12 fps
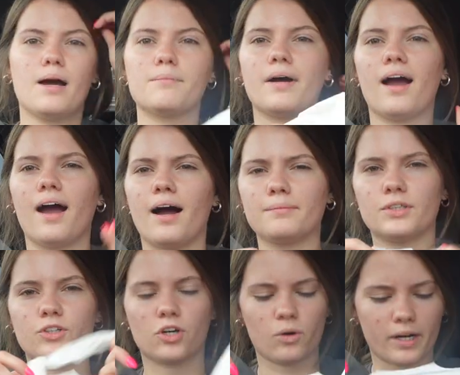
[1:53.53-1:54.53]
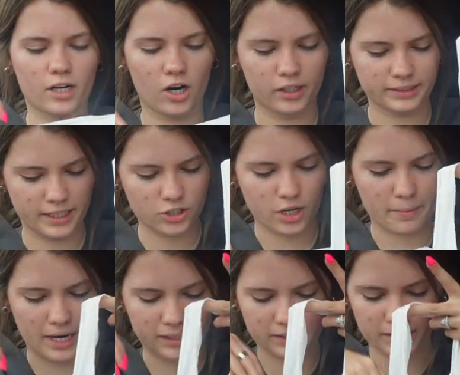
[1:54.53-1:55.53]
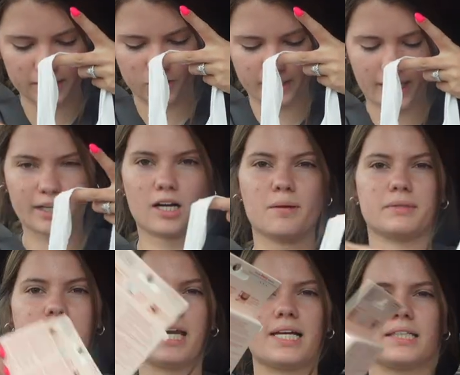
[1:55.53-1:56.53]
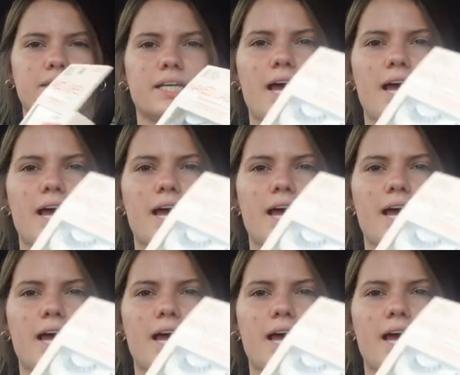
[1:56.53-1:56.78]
but I'm gonna do a quick haul at TJ Maxx because I only got a couple things.